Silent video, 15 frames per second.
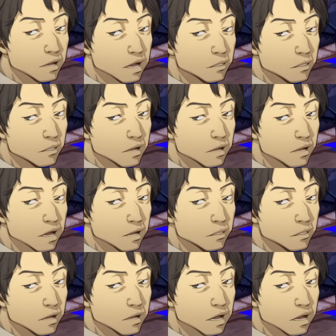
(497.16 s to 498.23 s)
on the game,
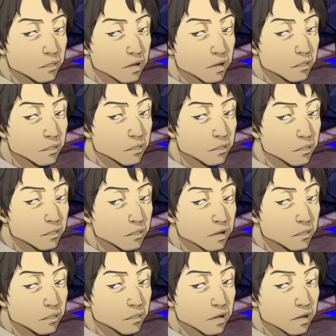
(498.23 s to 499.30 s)
but between Persona
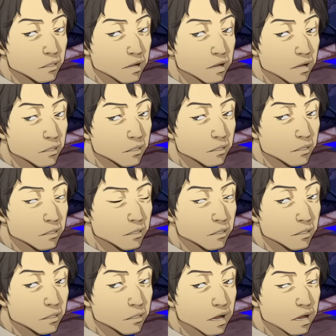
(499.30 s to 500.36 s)
3, 4, and
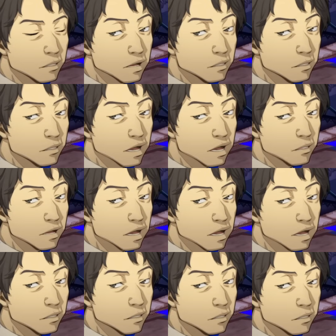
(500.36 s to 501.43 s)
5, every Arcana has a
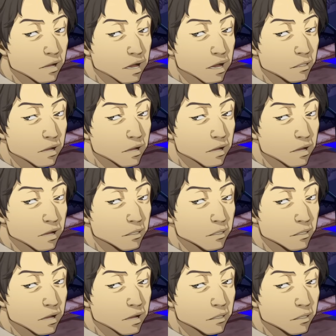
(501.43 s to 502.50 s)
good storyline
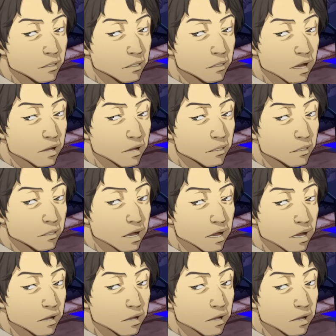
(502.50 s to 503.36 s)
except the Moon Arcana,